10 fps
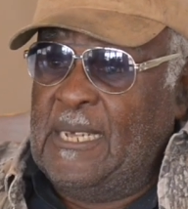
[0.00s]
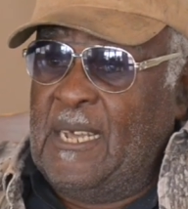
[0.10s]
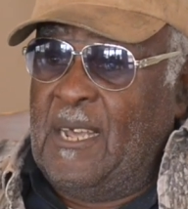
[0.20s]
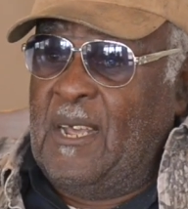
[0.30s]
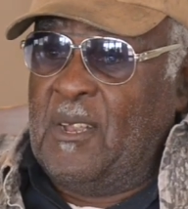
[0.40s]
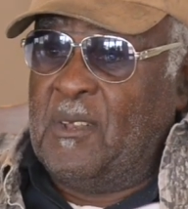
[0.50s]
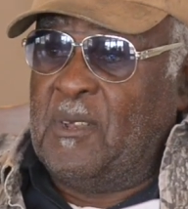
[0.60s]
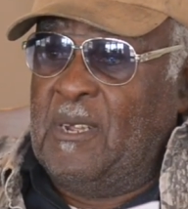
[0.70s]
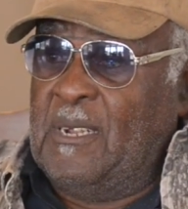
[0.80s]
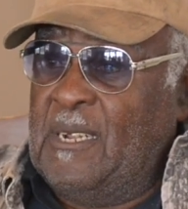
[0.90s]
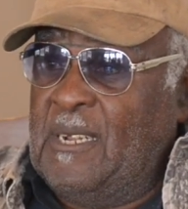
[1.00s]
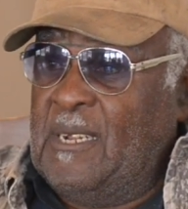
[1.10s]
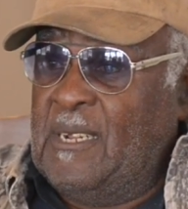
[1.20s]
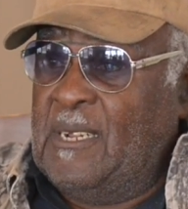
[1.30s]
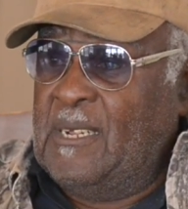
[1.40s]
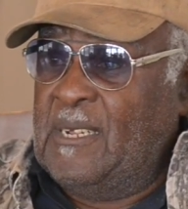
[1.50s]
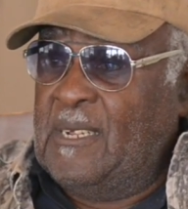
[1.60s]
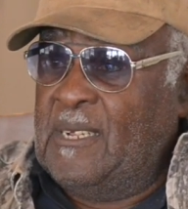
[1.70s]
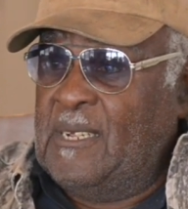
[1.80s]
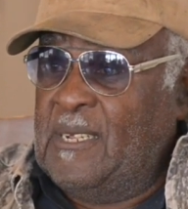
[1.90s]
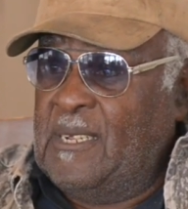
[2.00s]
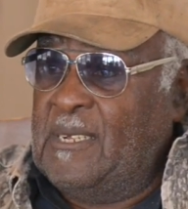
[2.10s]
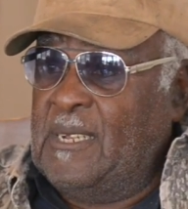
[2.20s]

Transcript: How'd they get up? Was it just a ladder or a stair?